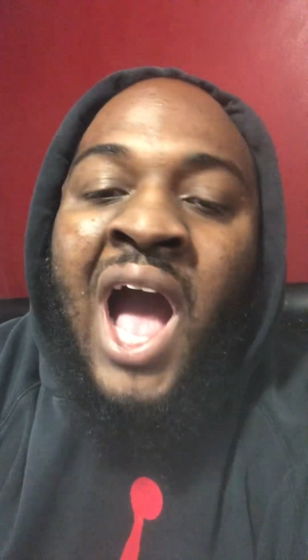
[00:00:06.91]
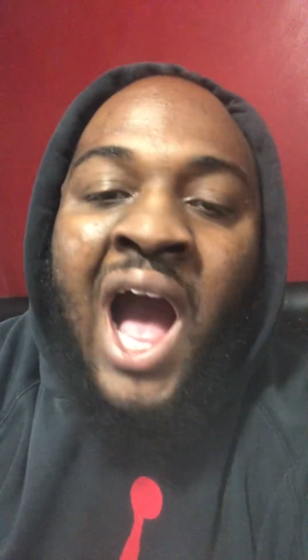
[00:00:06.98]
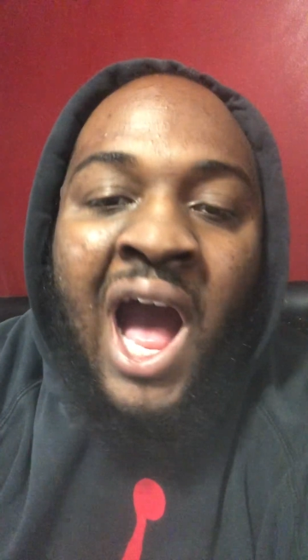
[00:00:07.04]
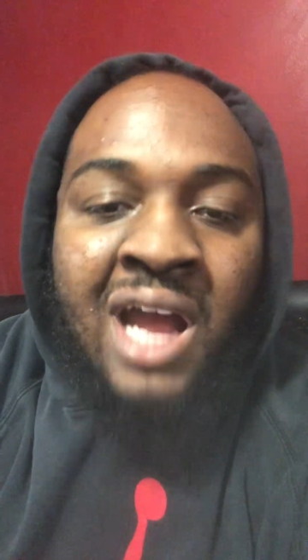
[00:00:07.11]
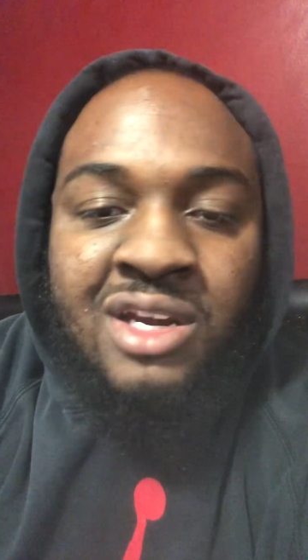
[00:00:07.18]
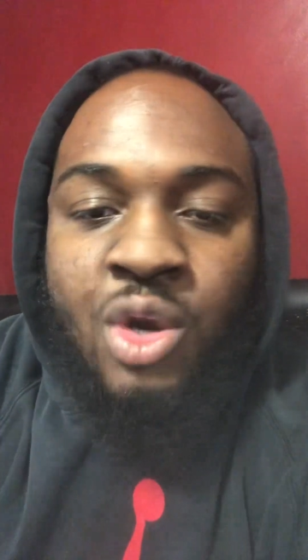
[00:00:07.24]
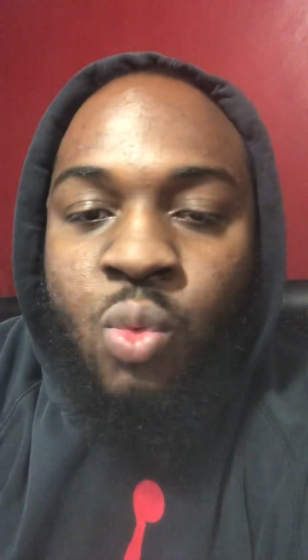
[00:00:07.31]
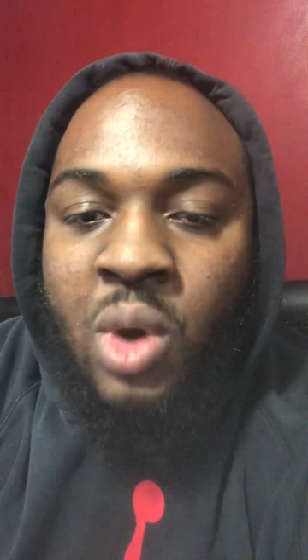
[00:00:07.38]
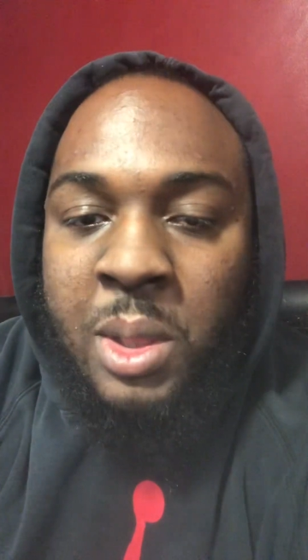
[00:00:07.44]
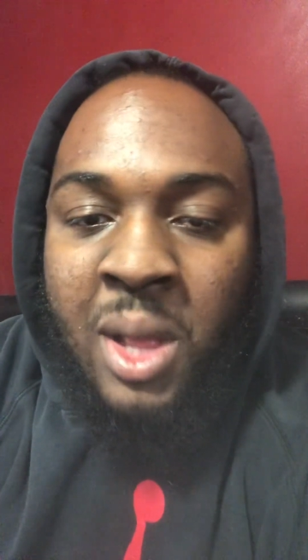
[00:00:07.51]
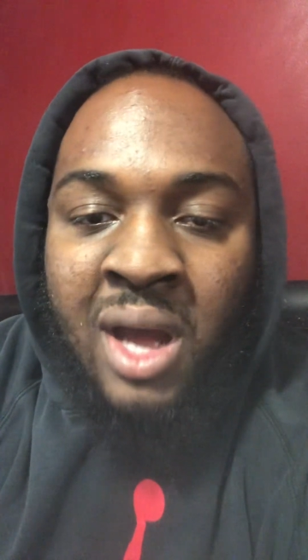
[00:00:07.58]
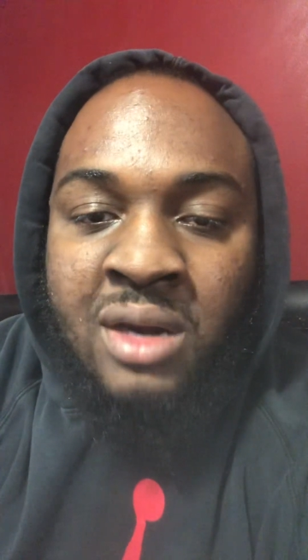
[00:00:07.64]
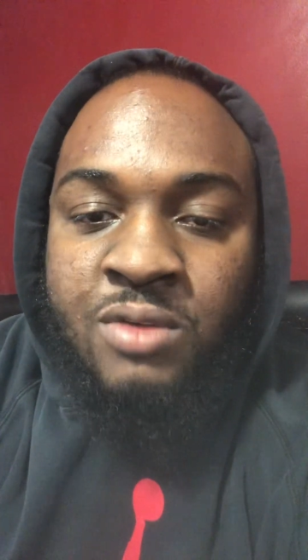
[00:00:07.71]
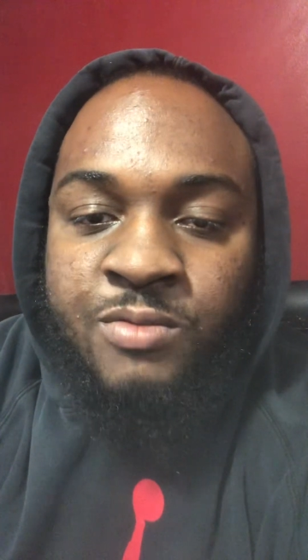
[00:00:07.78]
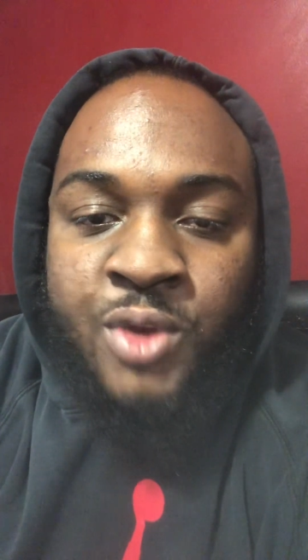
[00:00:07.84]
I know a
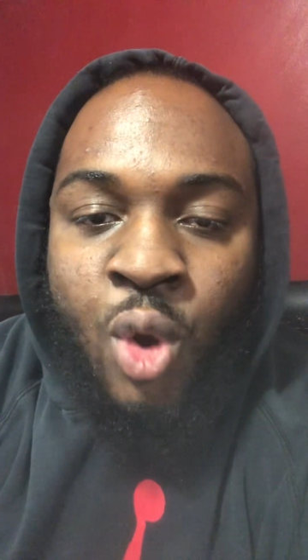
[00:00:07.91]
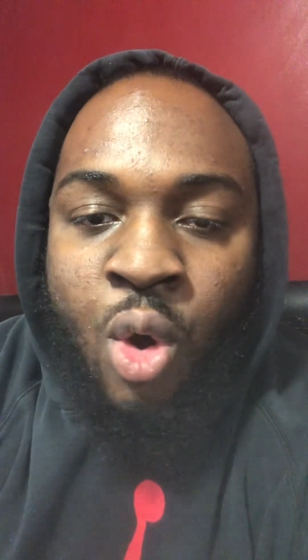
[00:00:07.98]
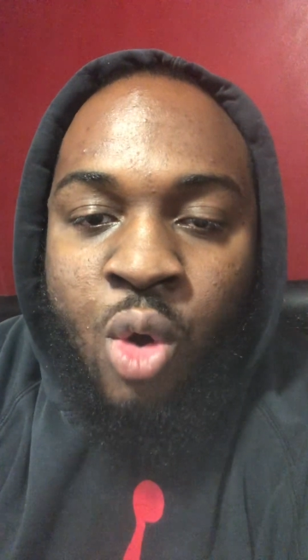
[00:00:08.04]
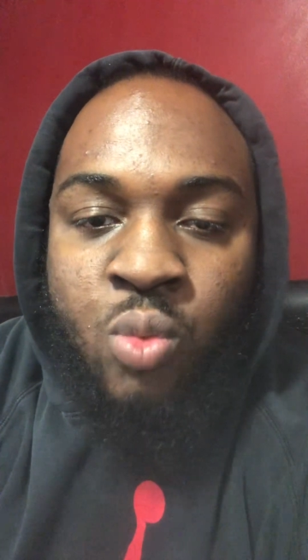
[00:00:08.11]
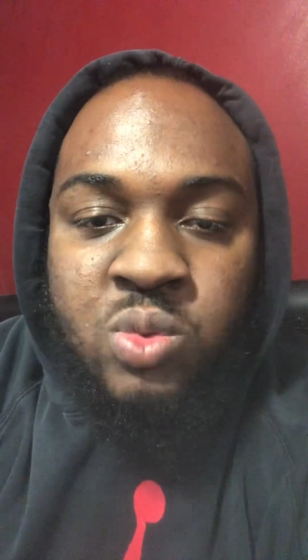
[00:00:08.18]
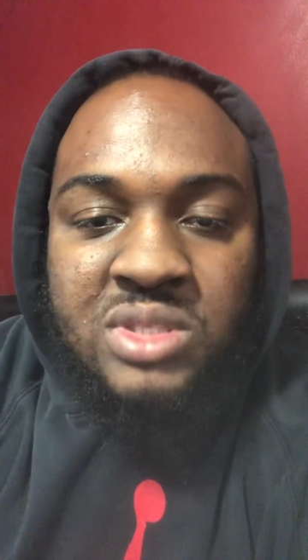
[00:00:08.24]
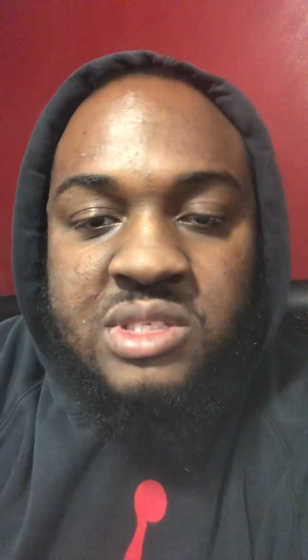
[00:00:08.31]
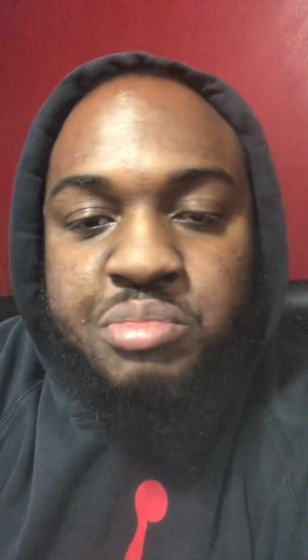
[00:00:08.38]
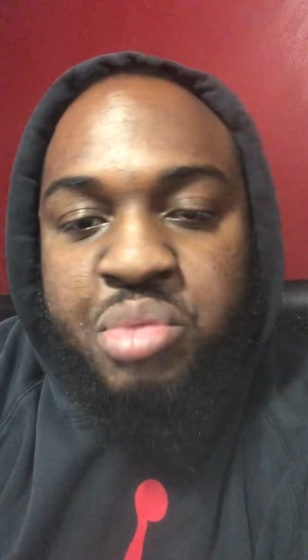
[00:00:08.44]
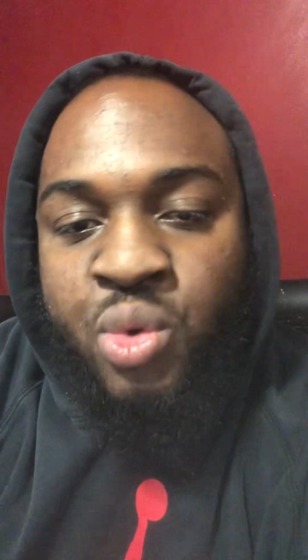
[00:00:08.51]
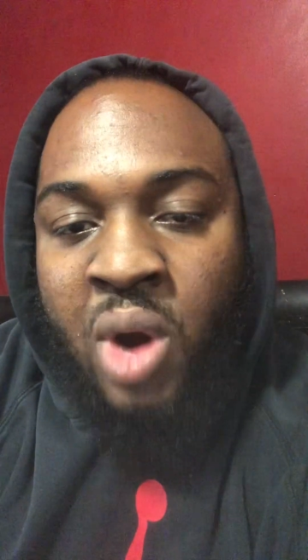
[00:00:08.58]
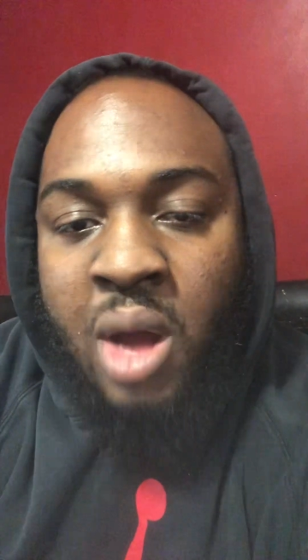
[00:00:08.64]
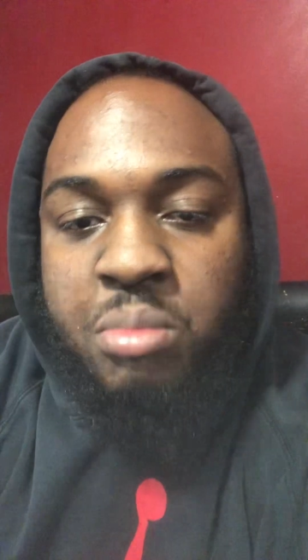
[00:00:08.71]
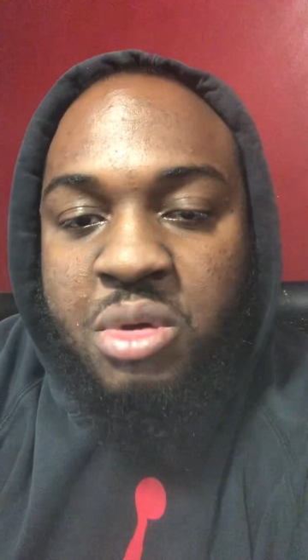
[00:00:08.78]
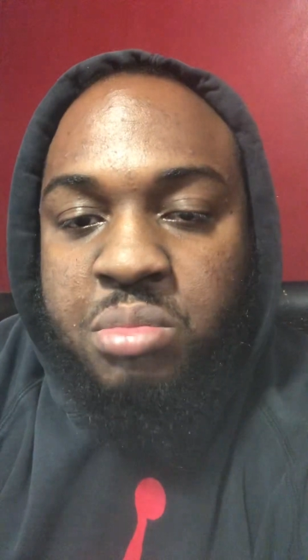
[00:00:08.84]
lot of y'all was
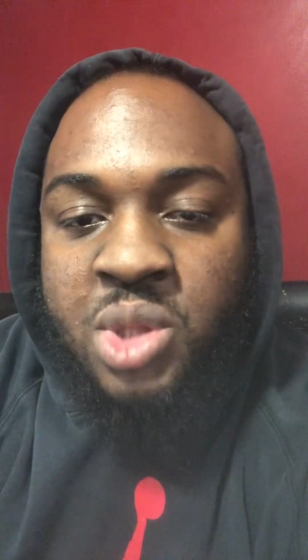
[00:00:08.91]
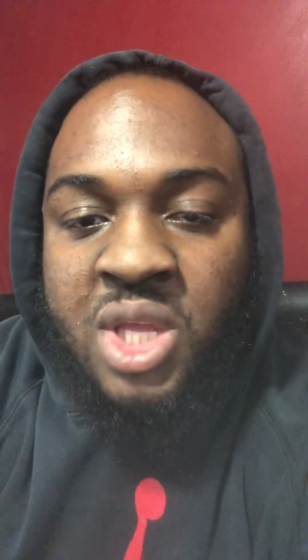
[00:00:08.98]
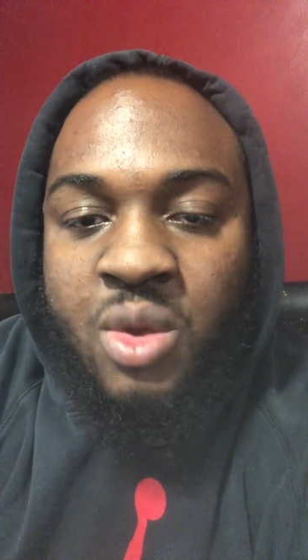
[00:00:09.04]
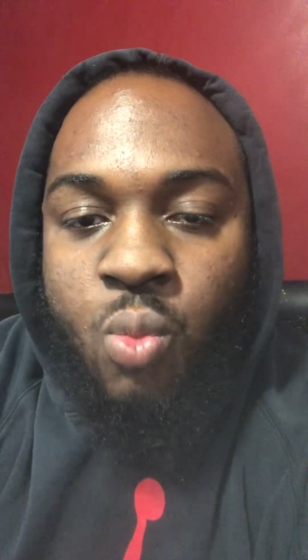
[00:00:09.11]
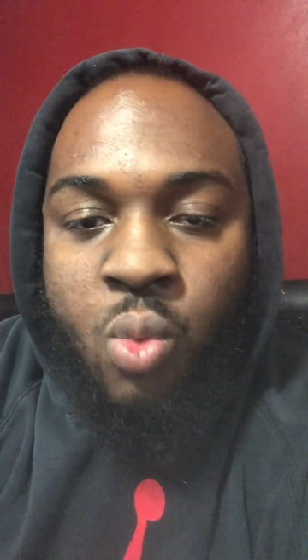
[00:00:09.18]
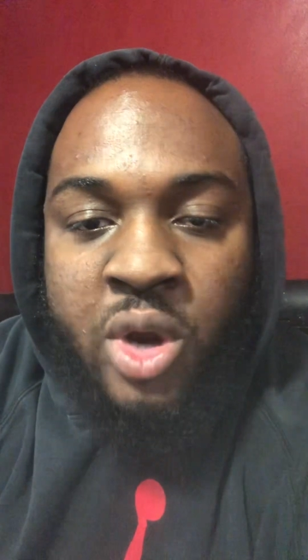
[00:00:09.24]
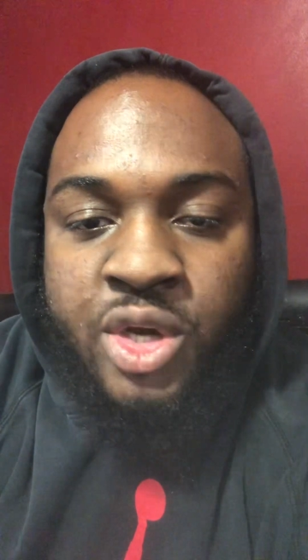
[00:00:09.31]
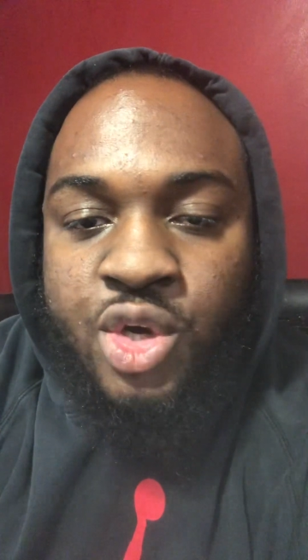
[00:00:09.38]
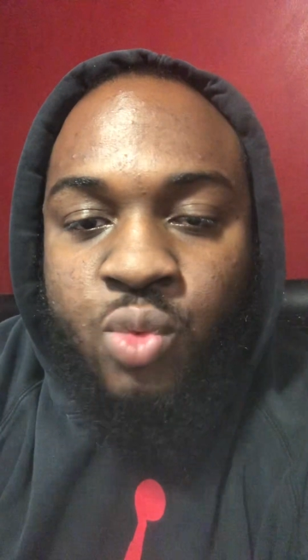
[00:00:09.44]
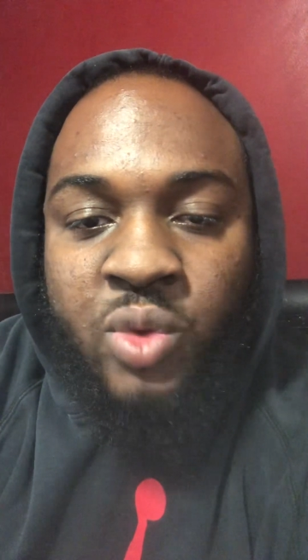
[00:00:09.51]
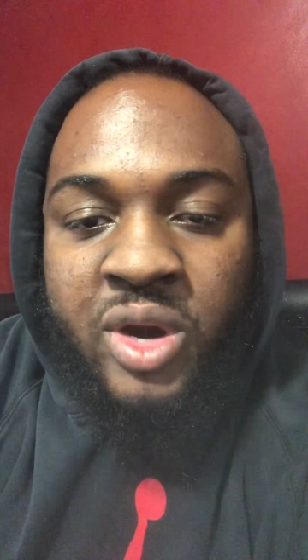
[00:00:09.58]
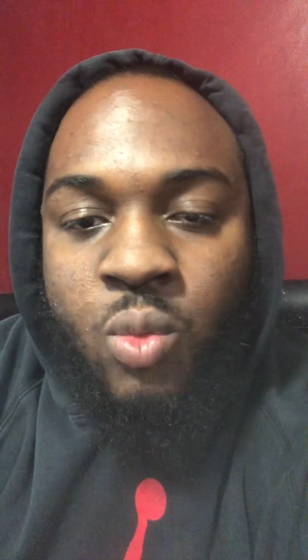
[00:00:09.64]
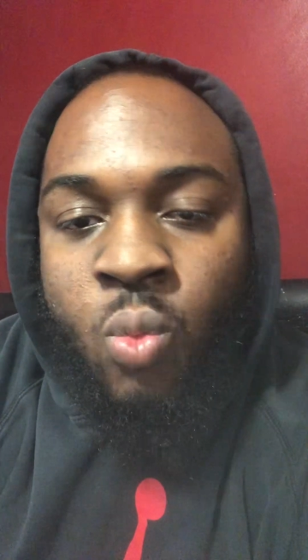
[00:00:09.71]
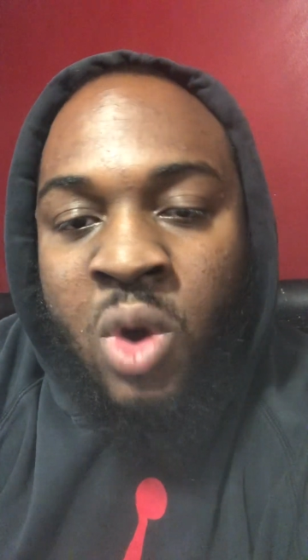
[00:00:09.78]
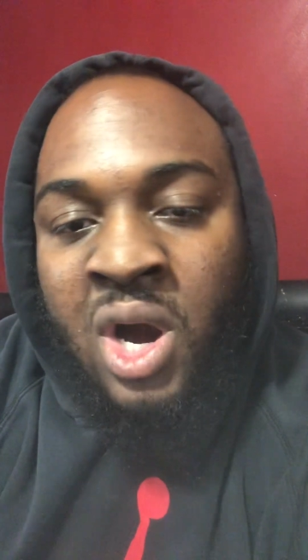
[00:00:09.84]
probably
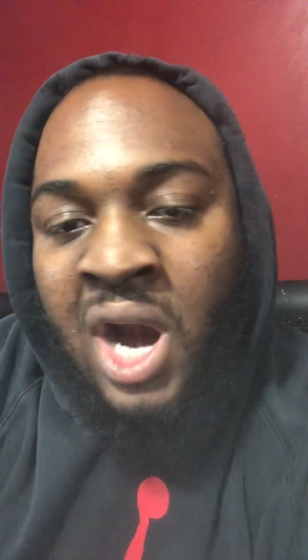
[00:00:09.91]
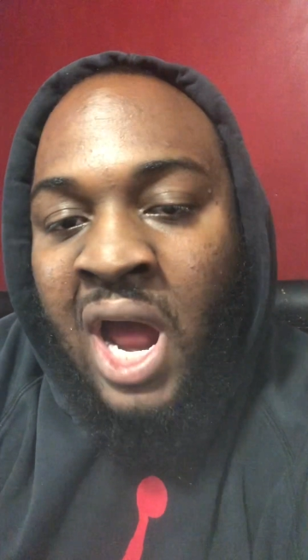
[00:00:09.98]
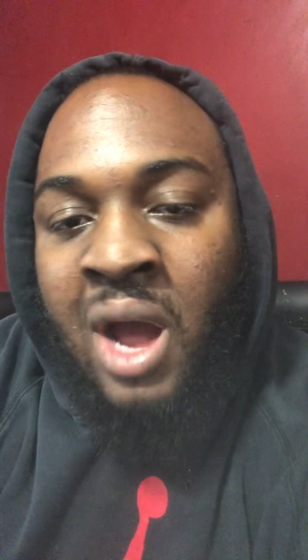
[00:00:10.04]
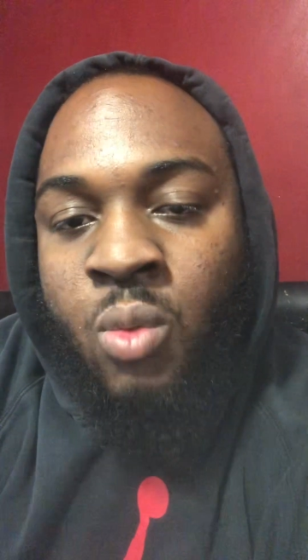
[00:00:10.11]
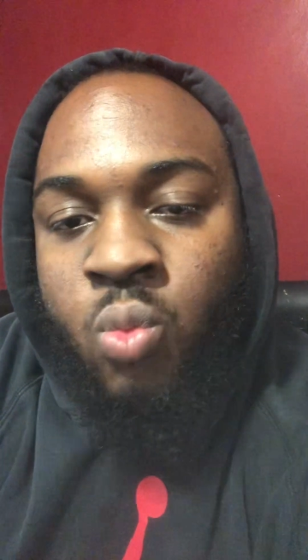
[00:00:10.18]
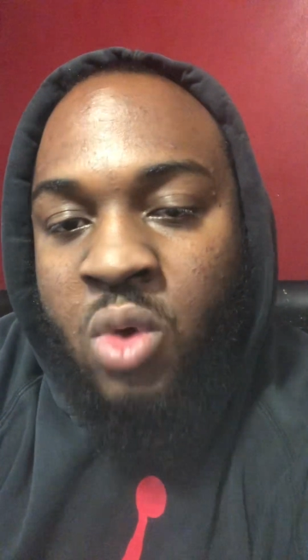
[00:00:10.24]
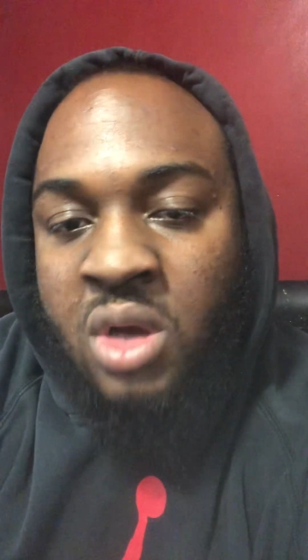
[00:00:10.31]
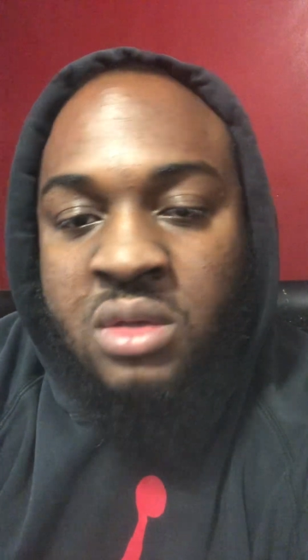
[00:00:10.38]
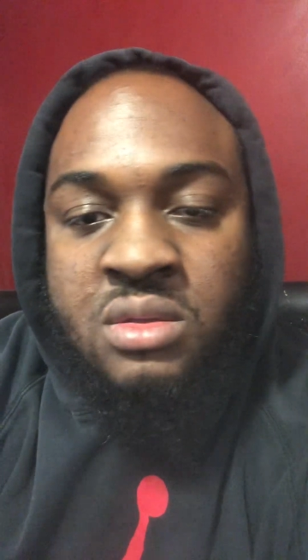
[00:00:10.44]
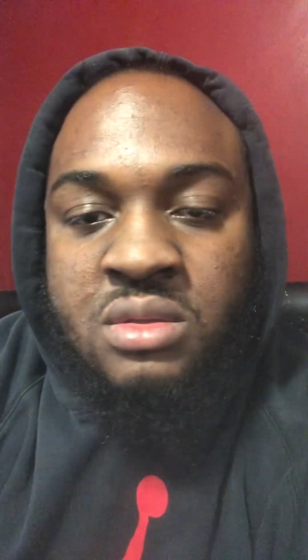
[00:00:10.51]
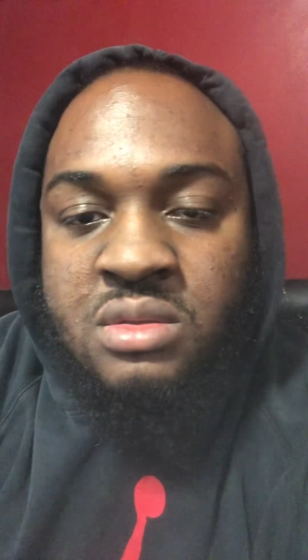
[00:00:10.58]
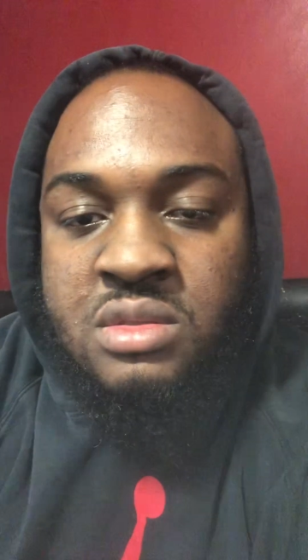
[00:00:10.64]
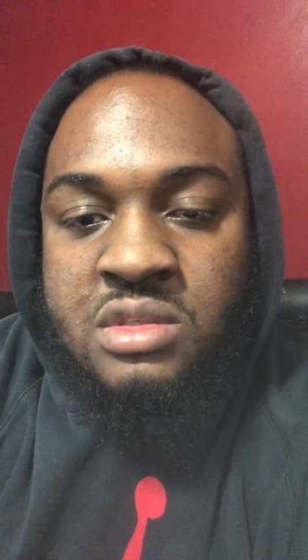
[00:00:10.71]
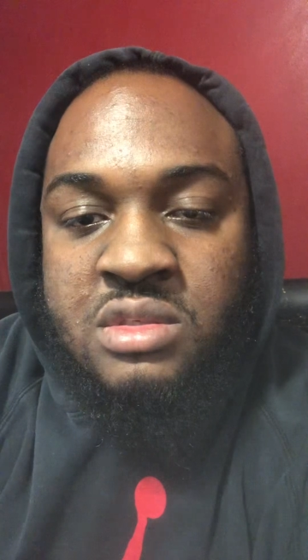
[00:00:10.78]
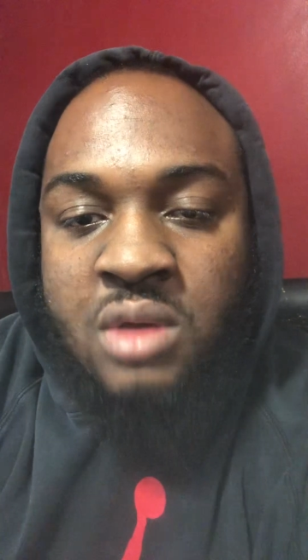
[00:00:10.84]
wondering where I
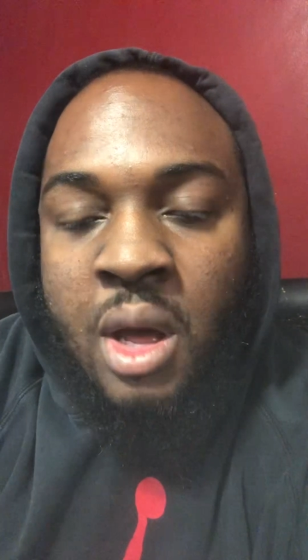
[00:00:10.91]
was.